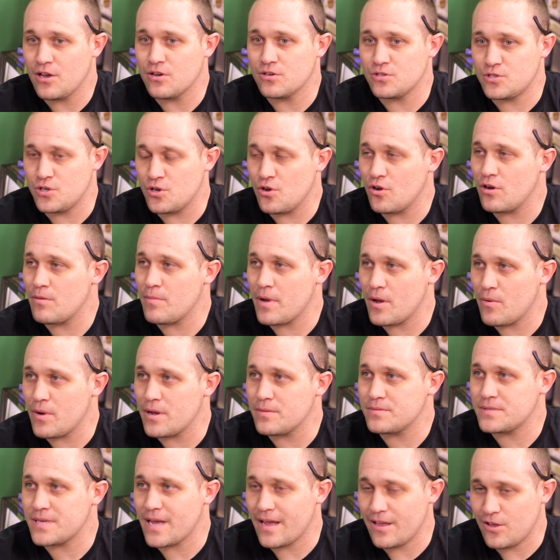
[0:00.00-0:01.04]
He goes, you go to my
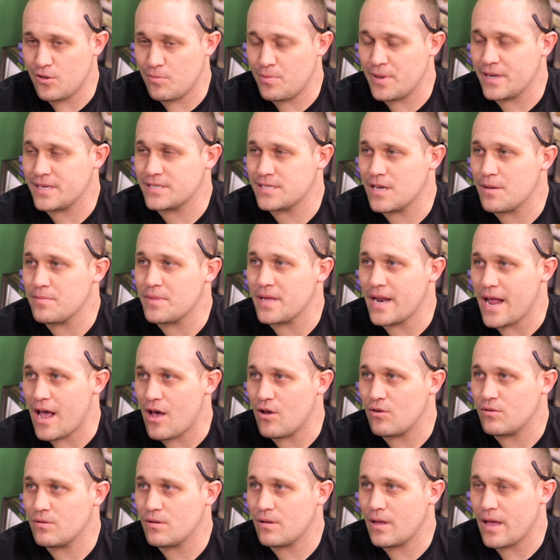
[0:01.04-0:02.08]
website, you pick something
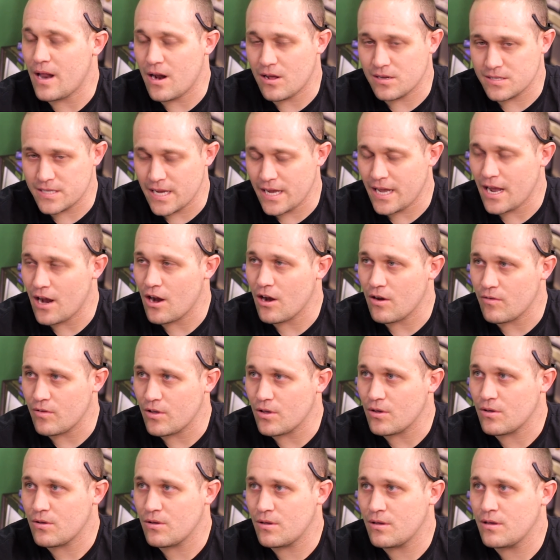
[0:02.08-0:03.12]
out, and I'll take care
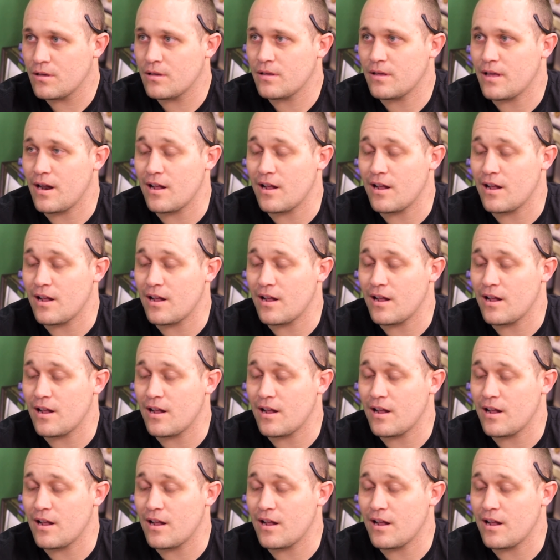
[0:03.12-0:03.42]
of it.